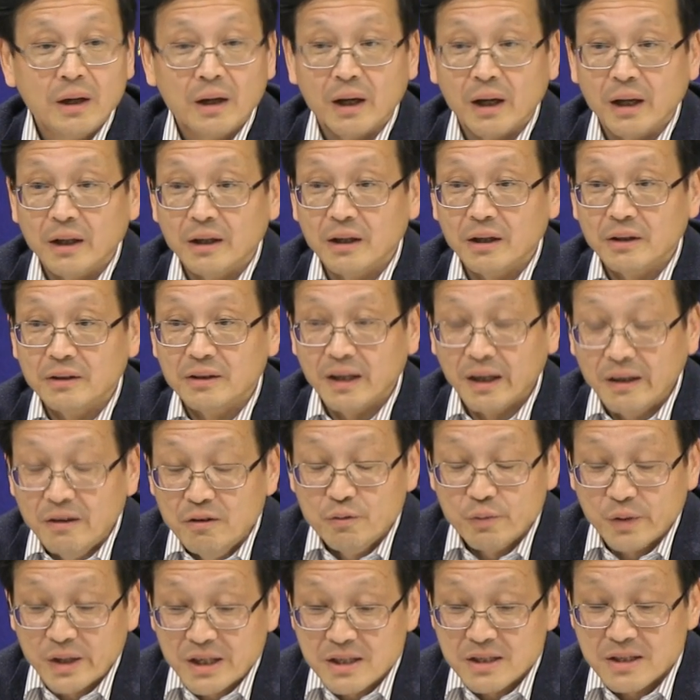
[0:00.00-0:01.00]
And
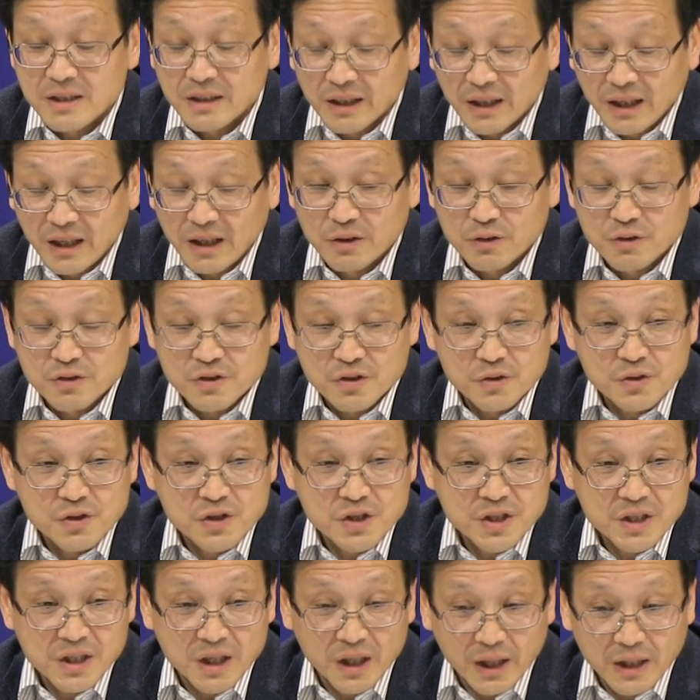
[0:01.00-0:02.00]
then we need to
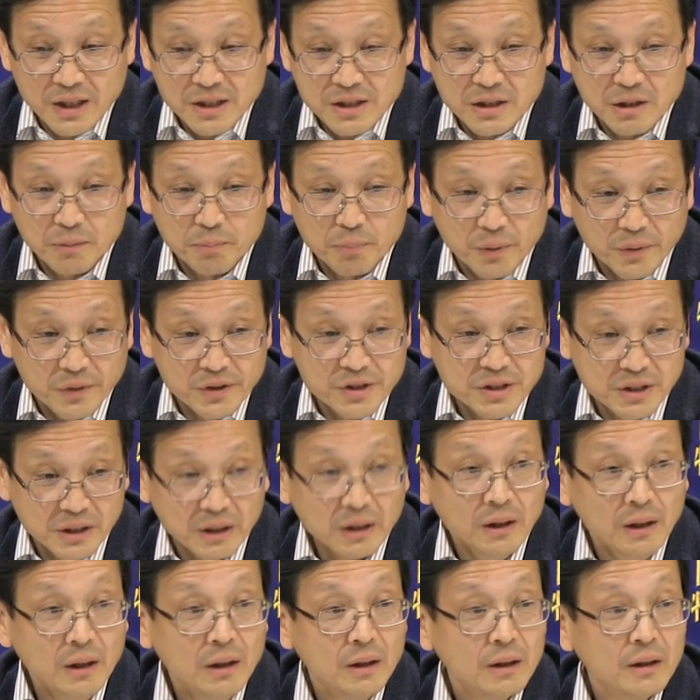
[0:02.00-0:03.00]
change the
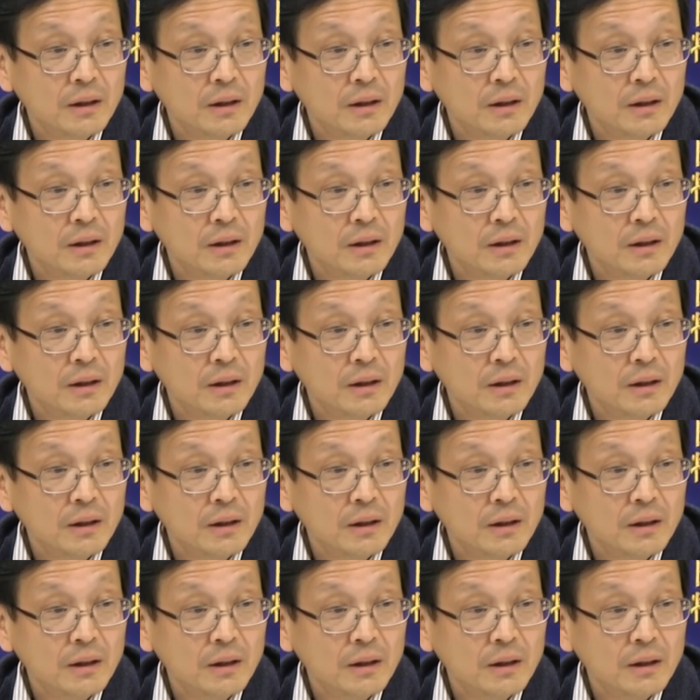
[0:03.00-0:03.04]
policy.